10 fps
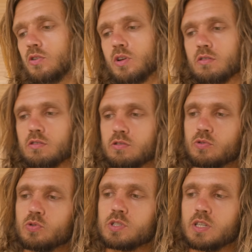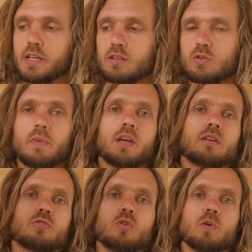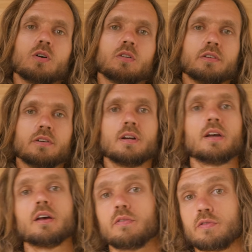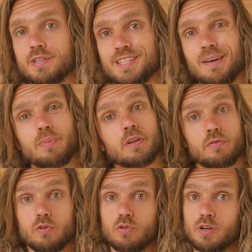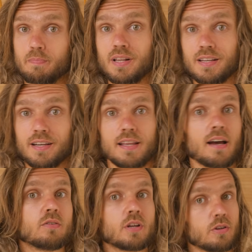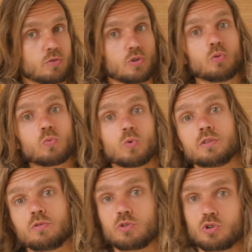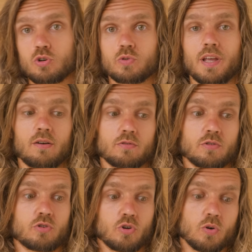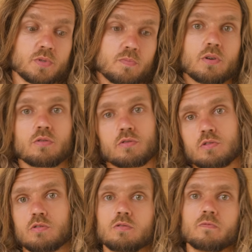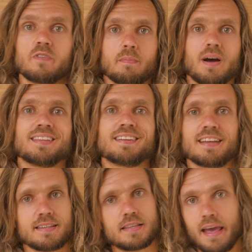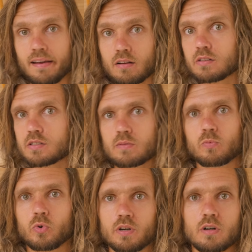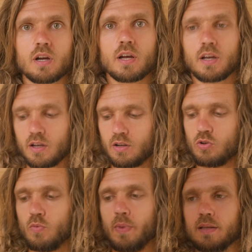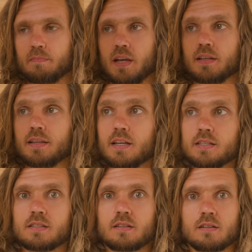You can also use sling to make a rope holder. For example, if you're rappelling down and you don't want to throw down your ropes because they might get tangled somewhere, you might make this